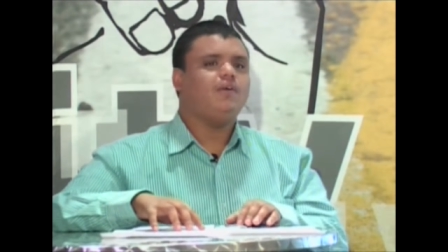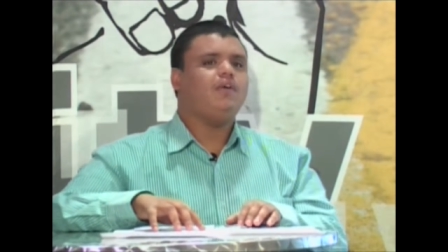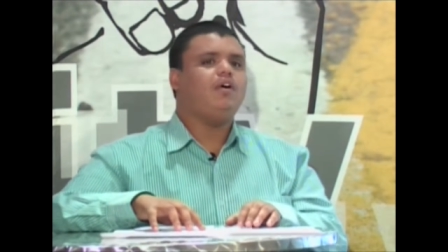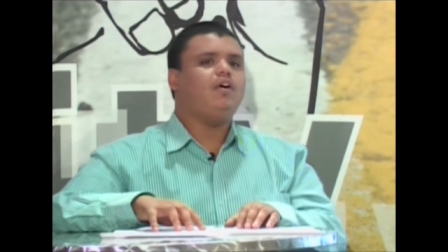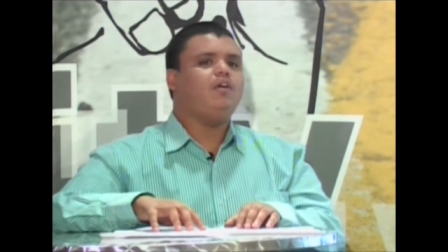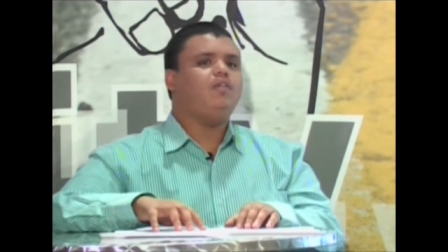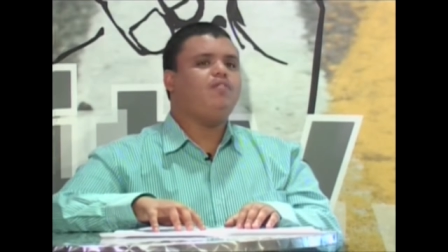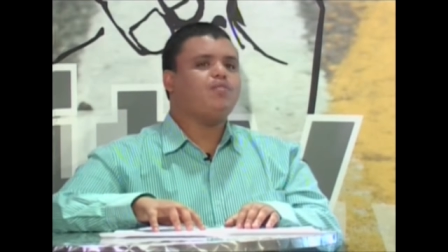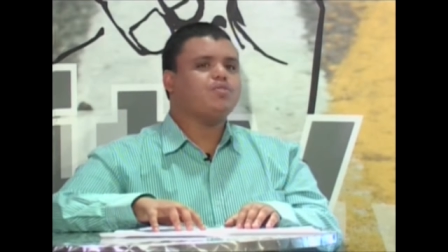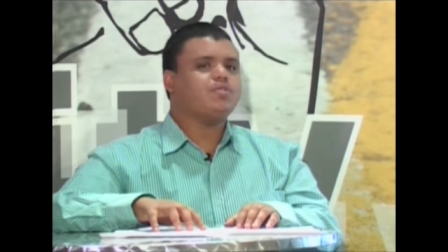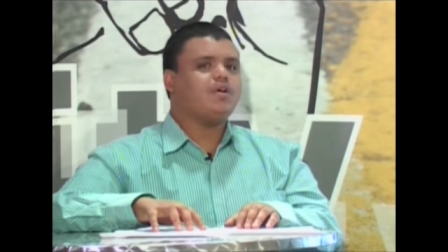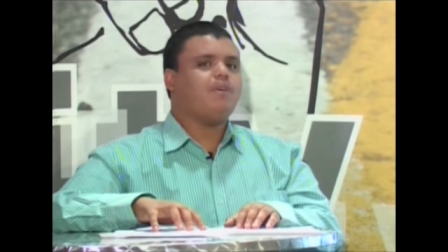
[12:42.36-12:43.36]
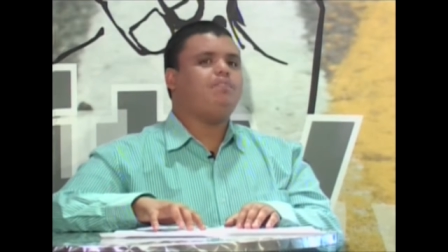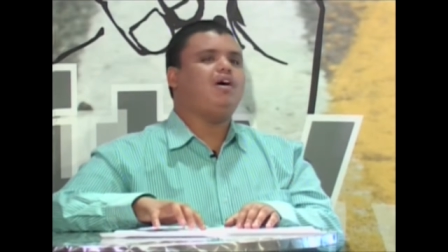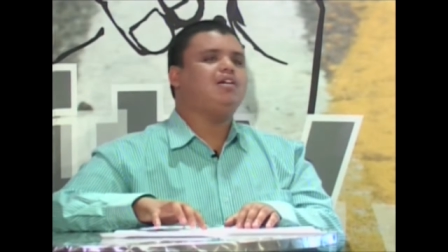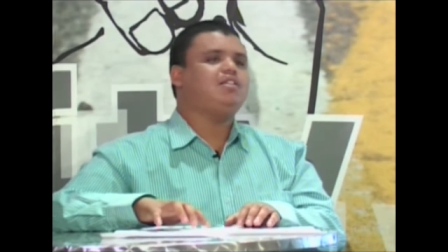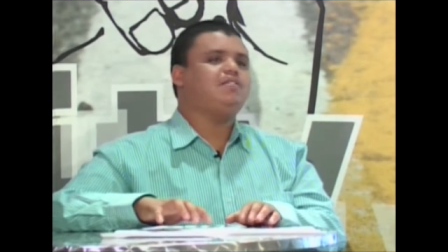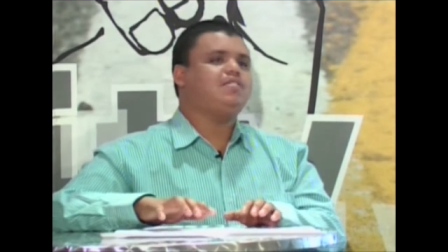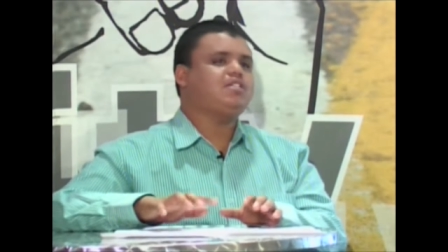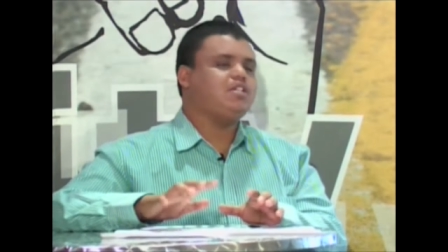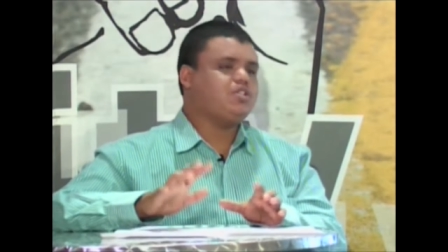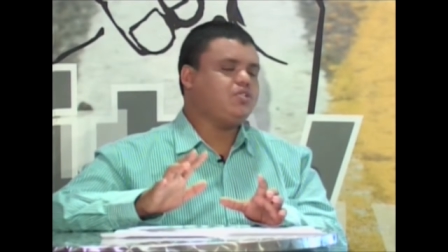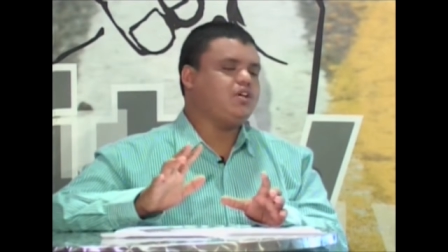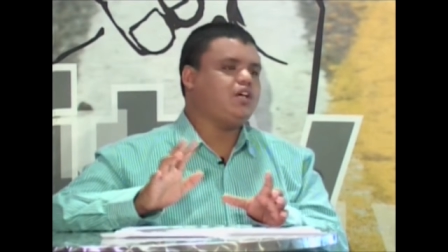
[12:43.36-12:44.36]
of course, part of this
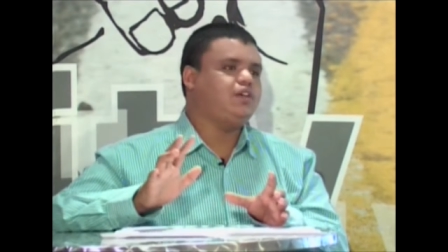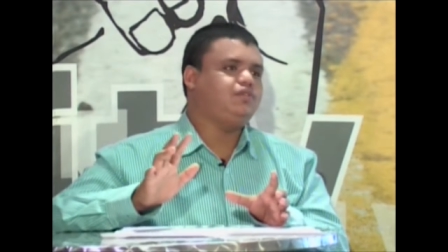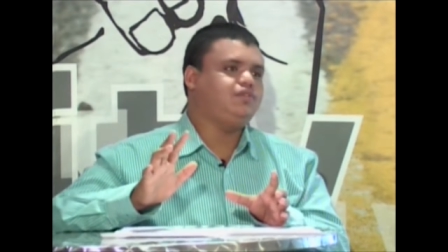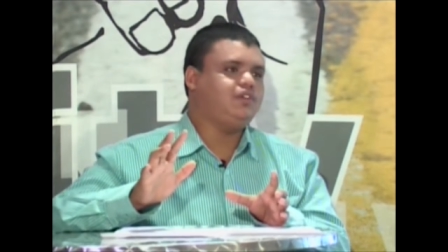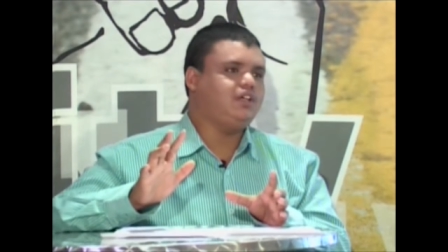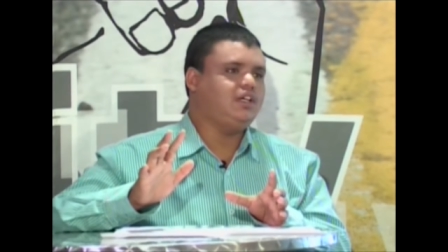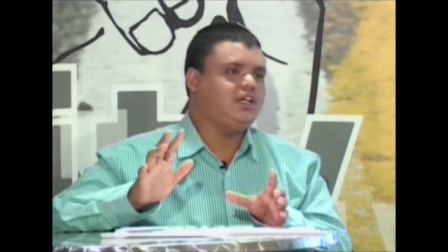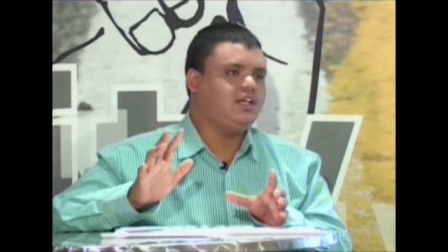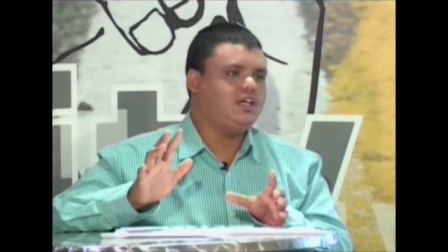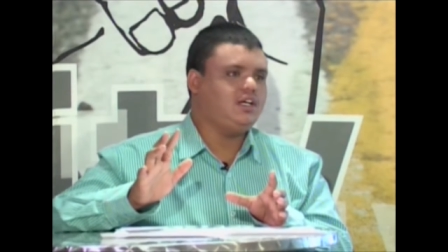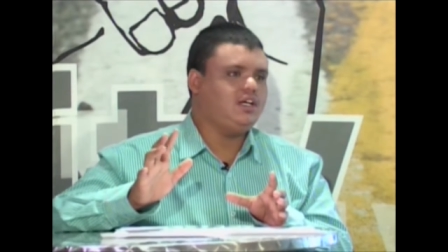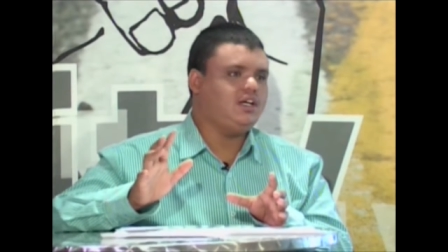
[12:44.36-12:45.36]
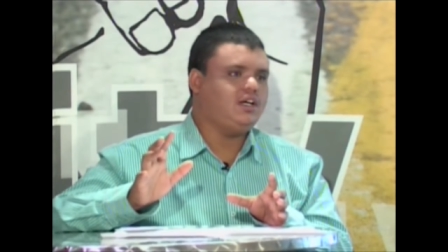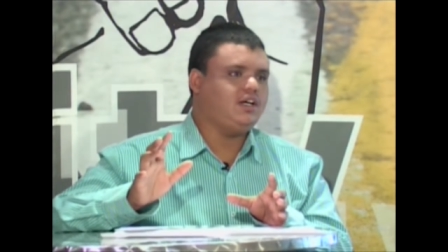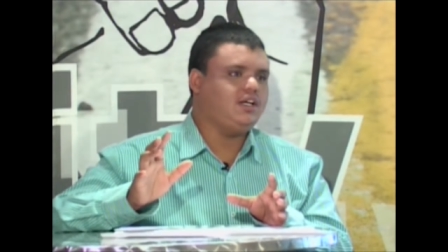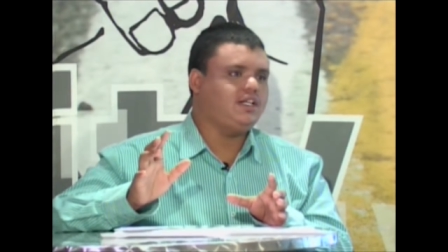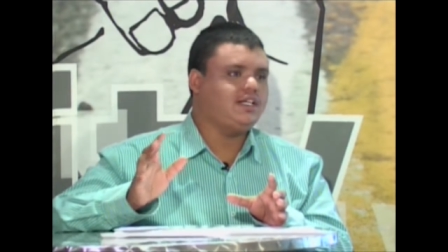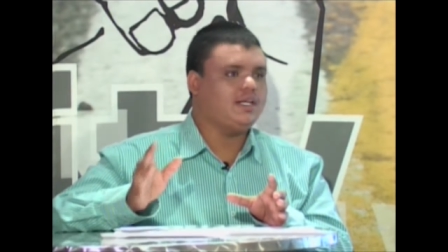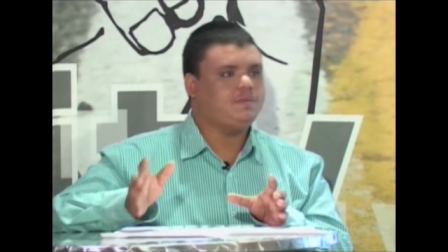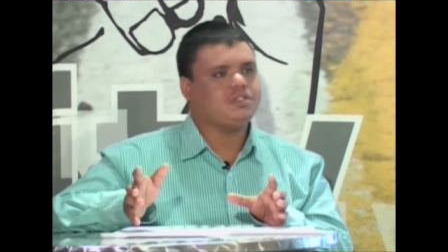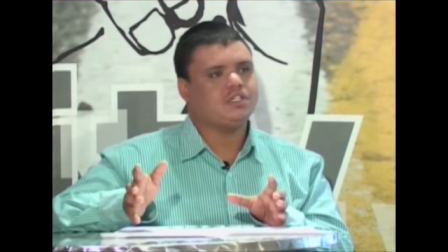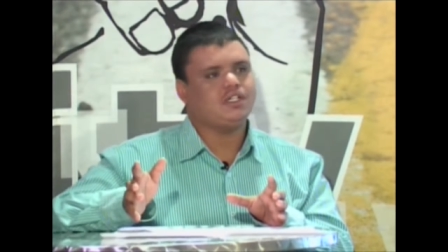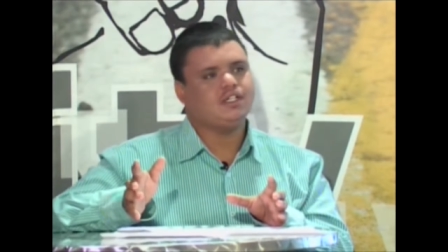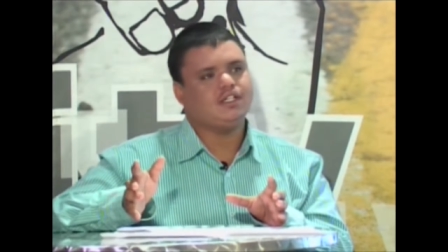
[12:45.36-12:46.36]
issue of
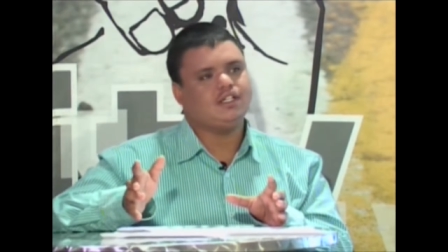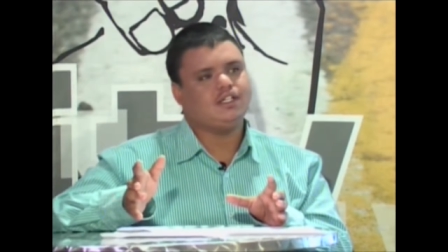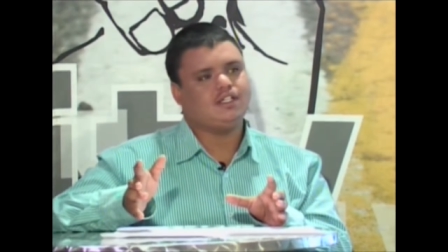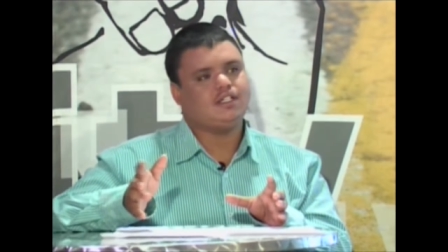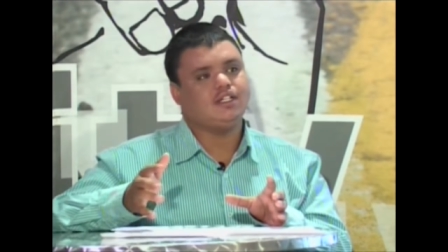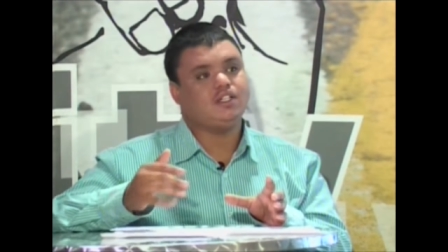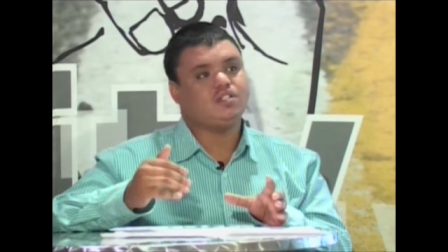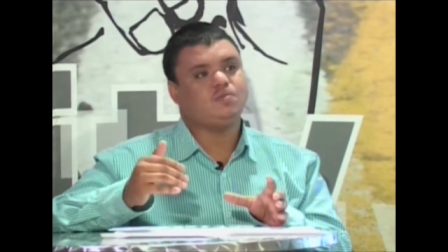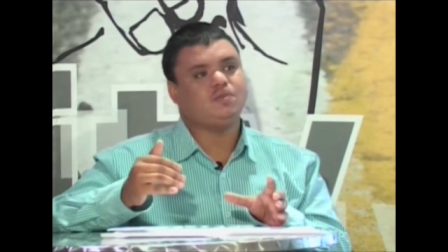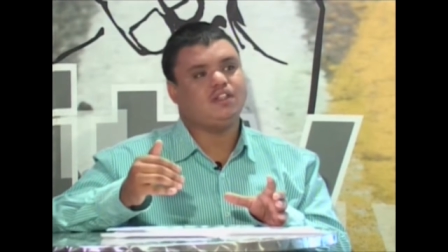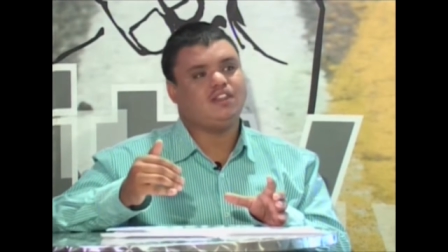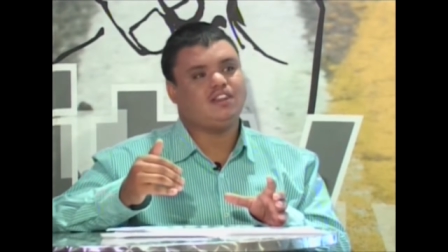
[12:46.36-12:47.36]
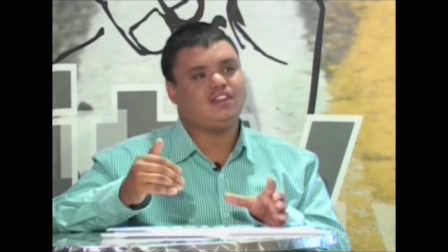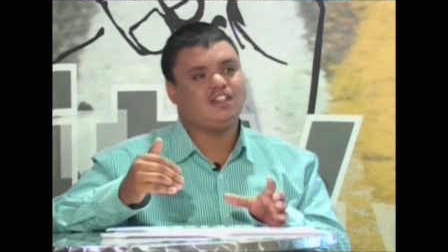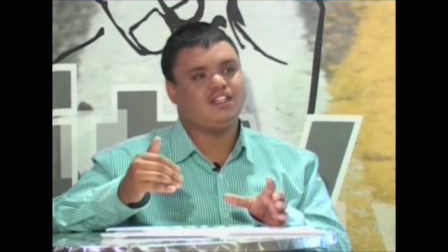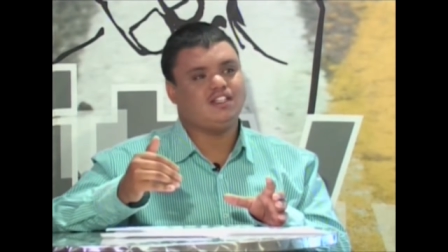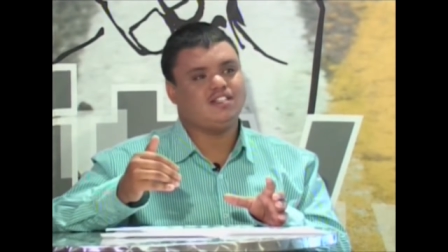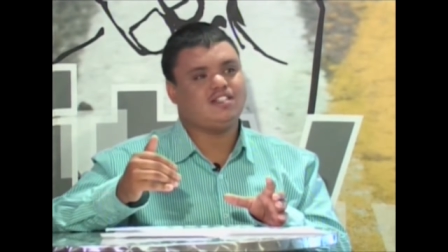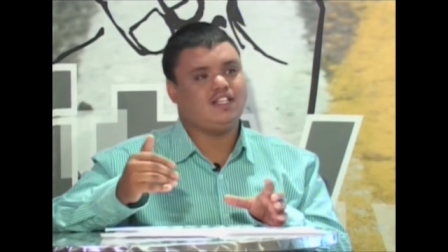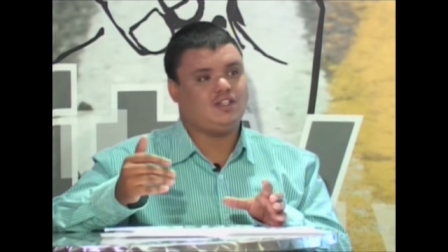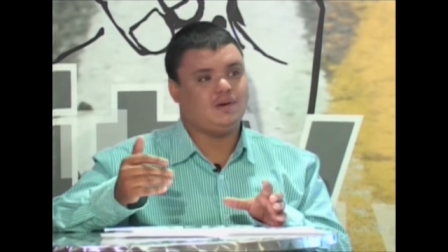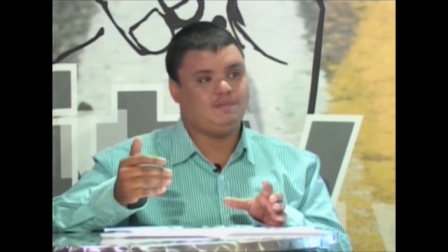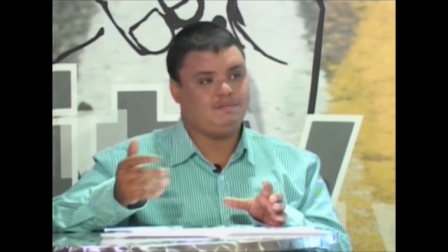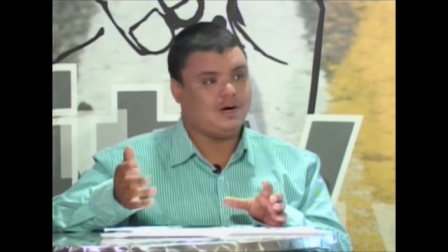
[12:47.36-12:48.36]
encryption, it deals with the
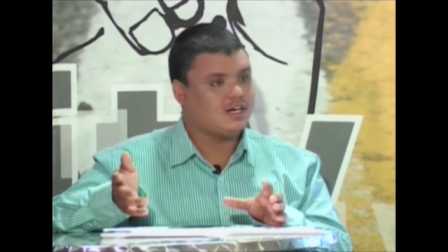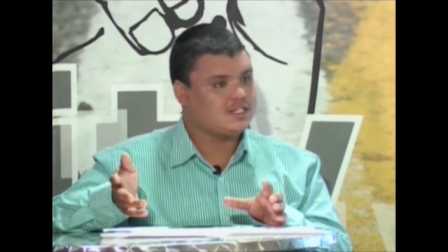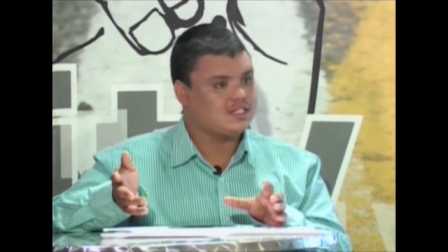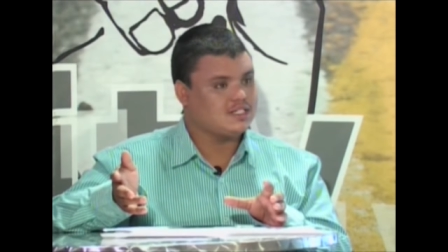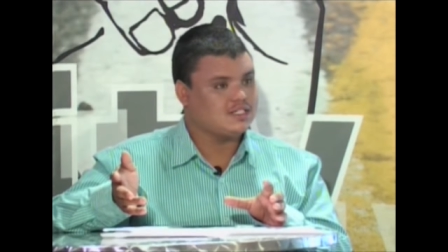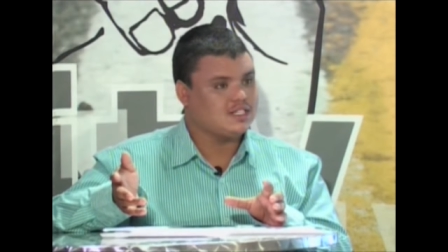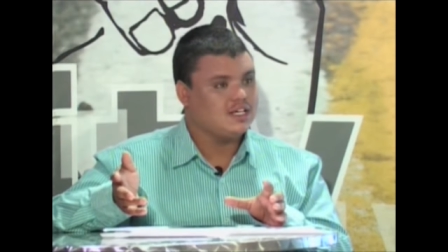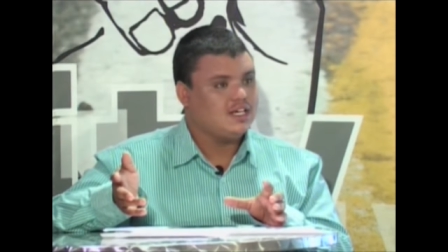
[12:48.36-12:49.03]
set-top boxes.